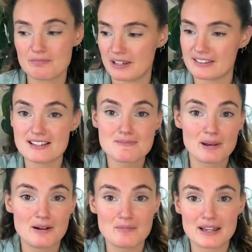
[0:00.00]
like this
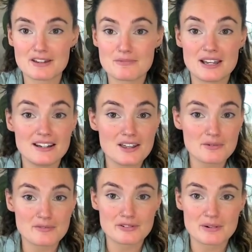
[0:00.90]
plant might give me another
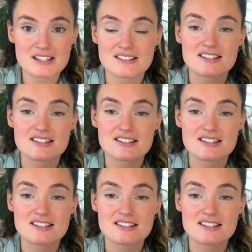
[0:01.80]
inflorescence,